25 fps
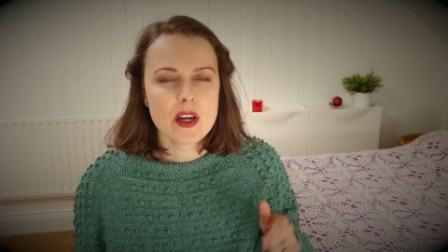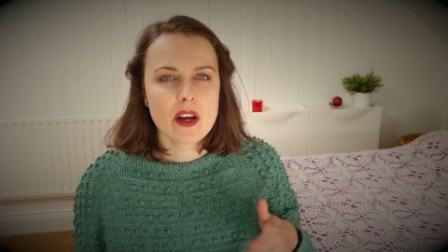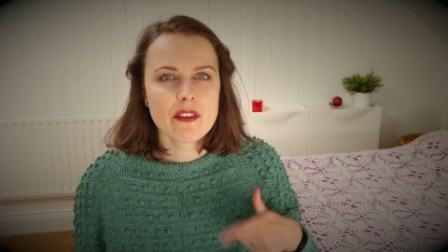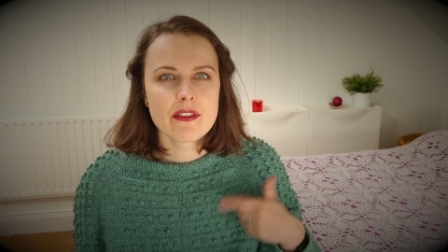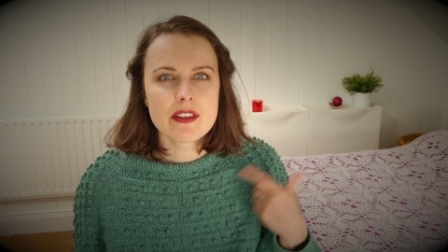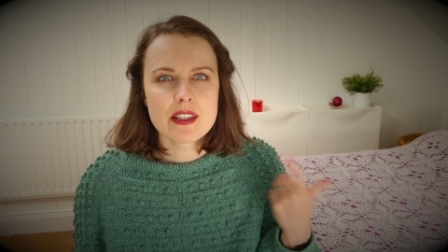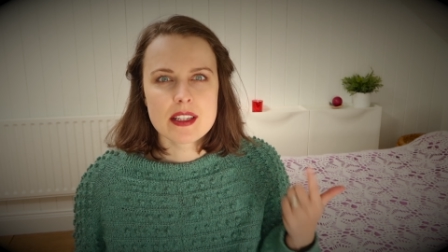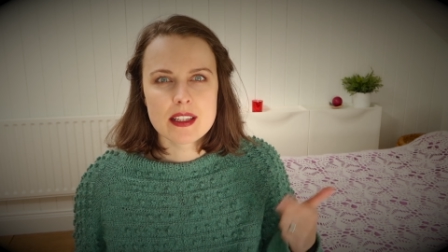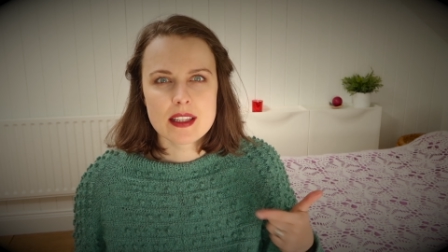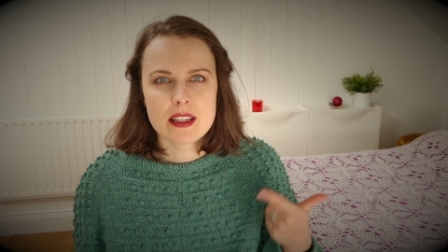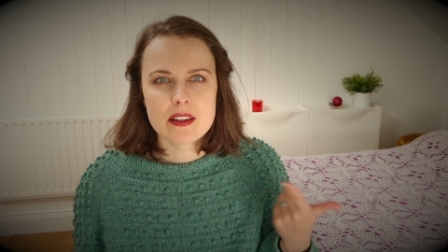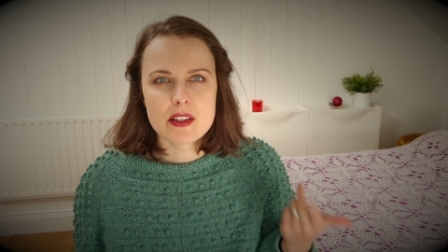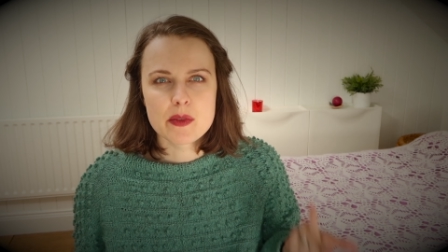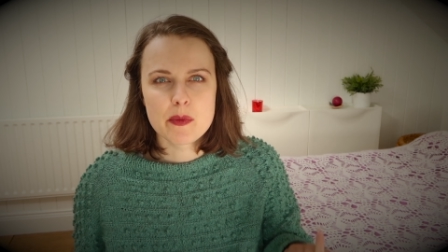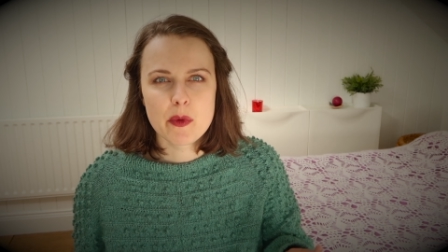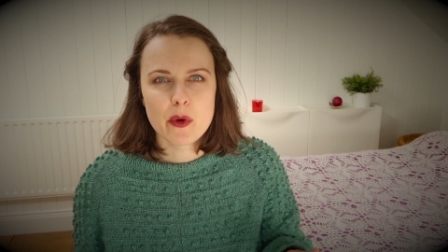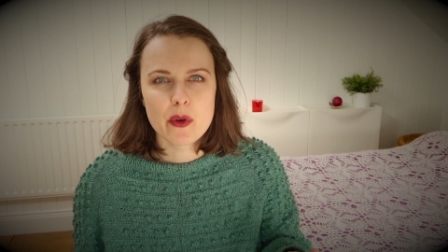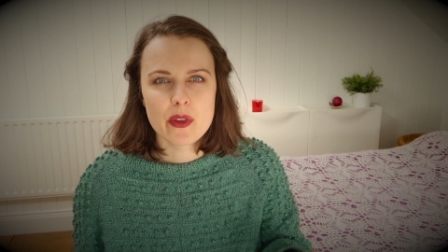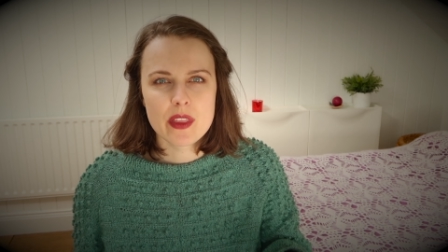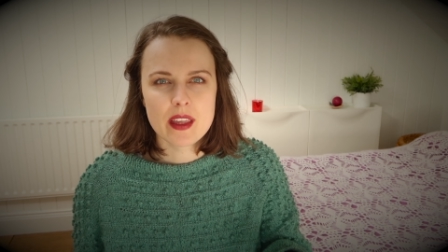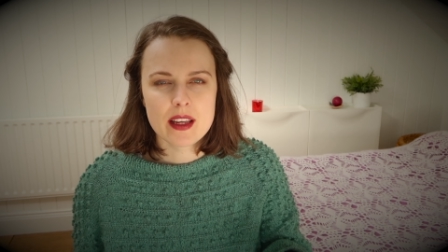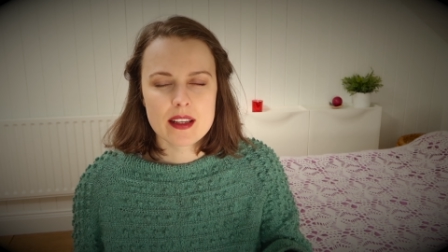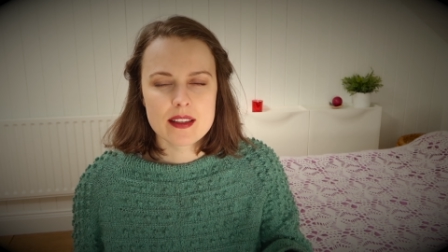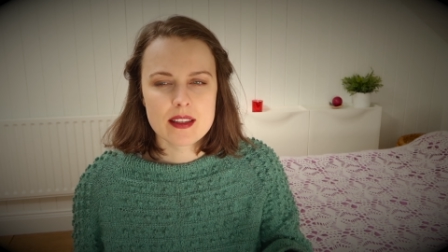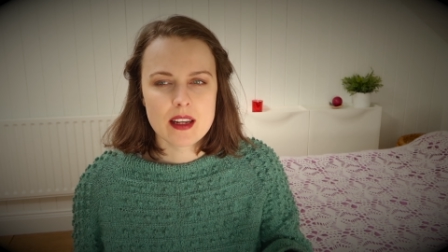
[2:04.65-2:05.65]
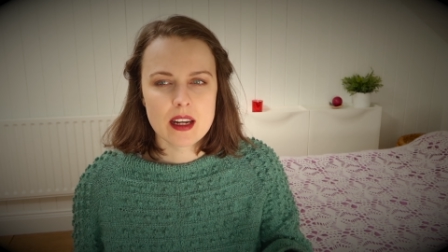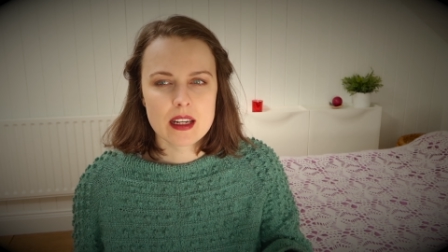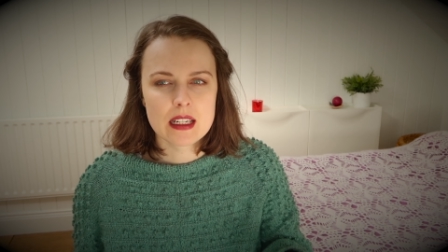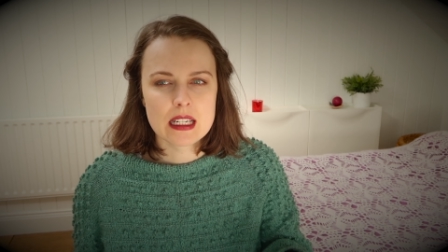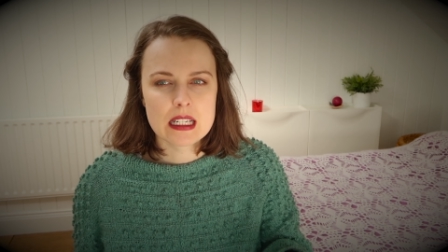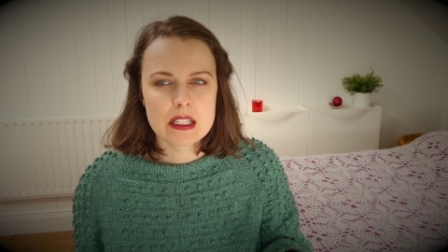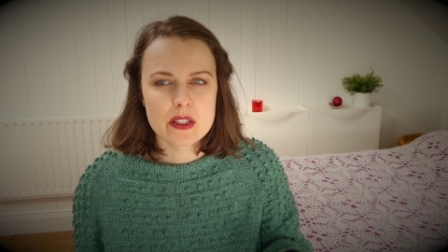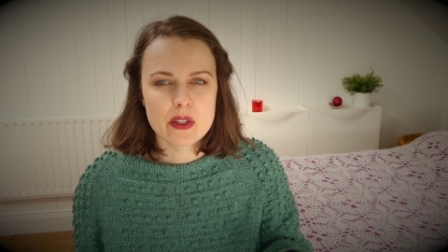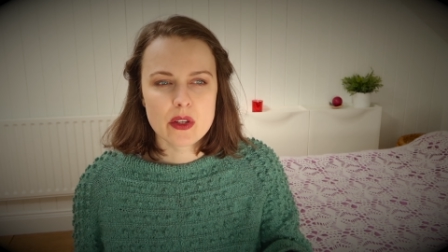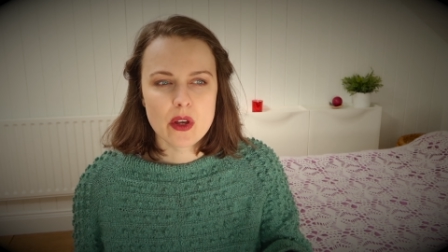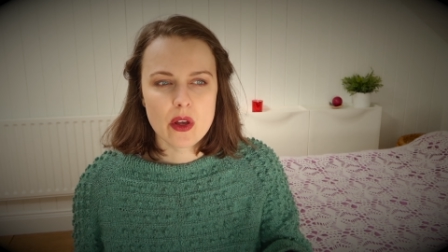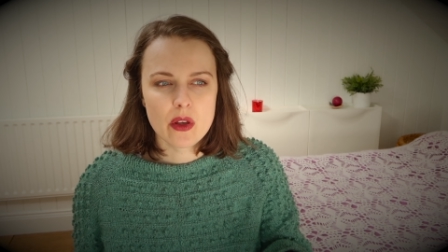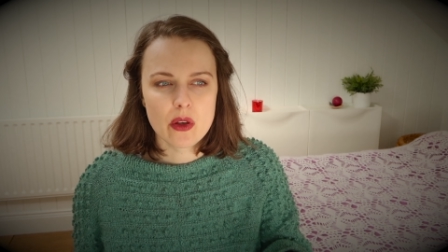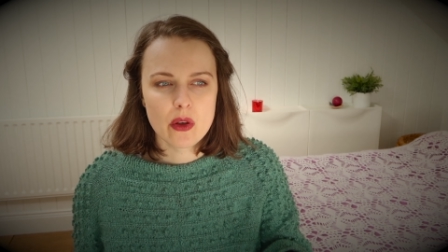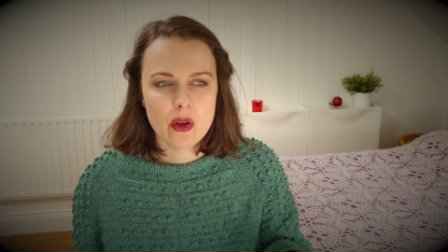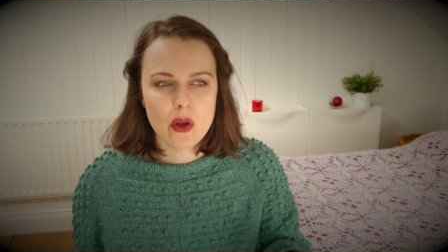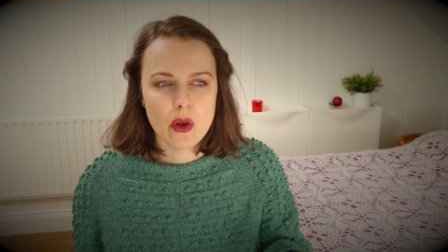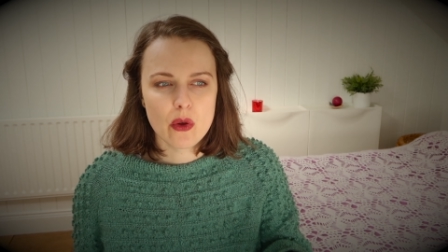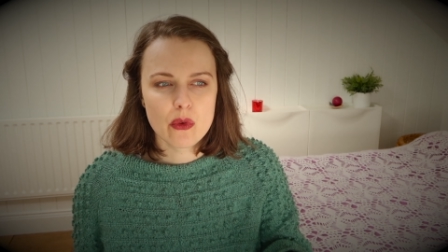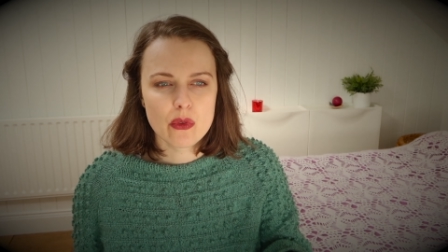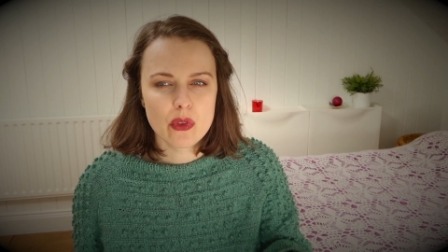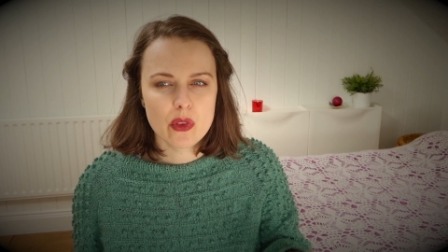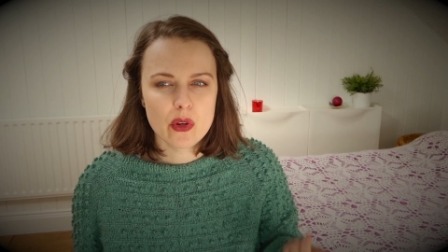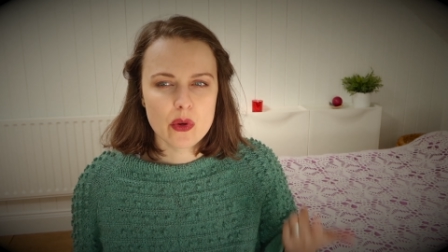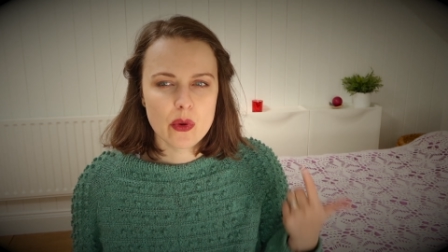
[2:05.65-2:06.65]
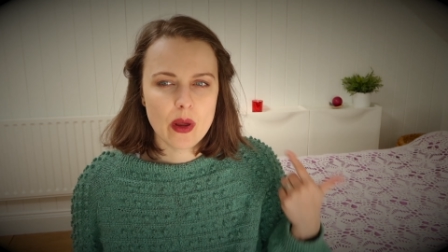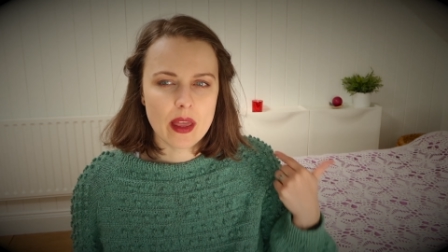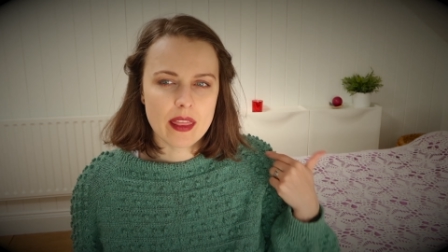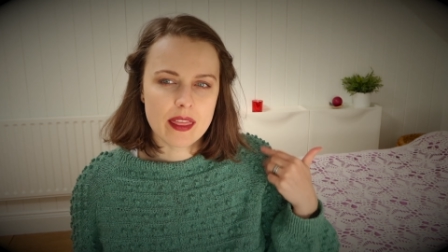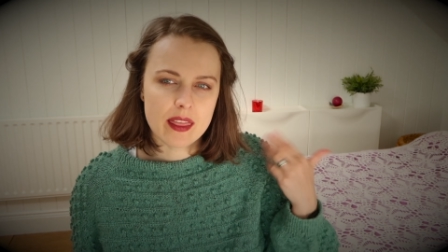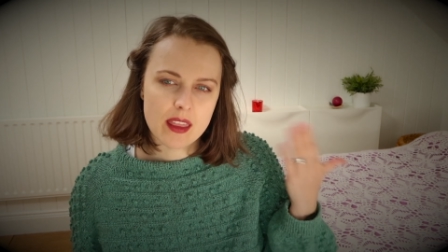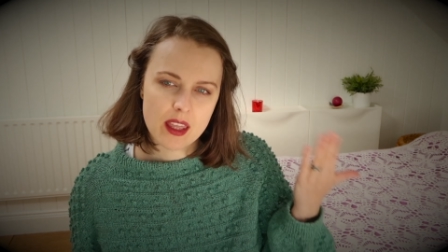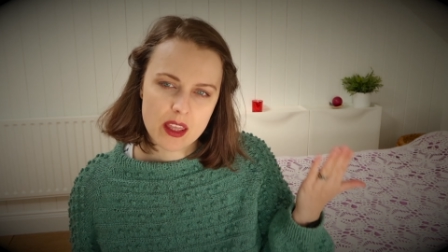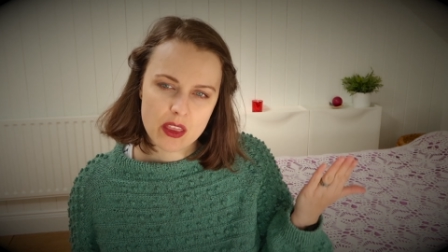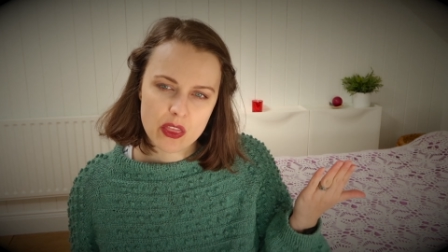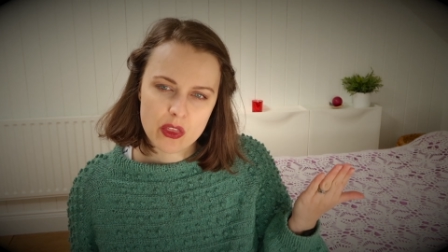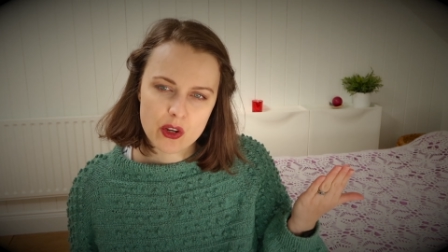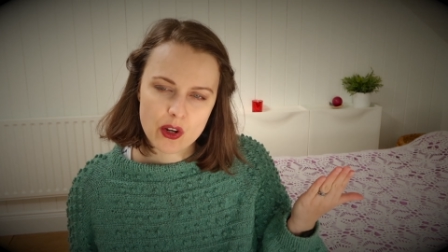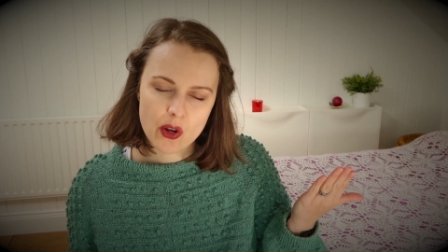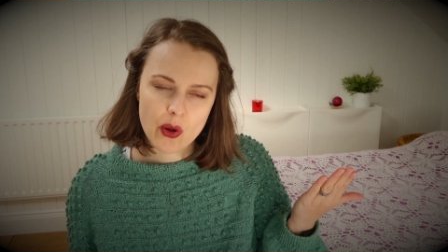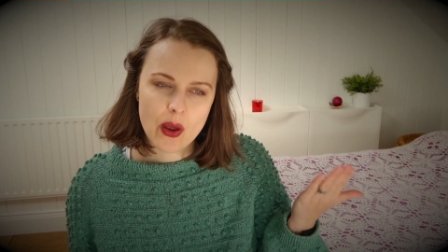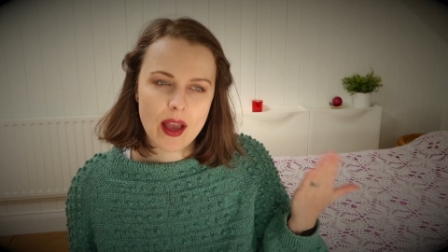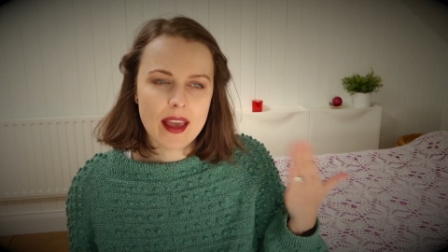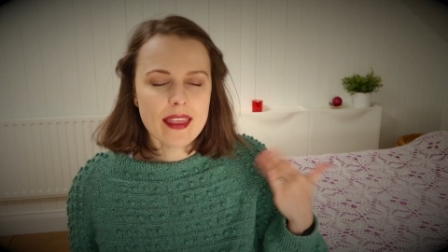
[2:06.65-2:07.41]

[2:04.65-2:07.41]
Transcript: obviously there's more things that I need to go through and think through.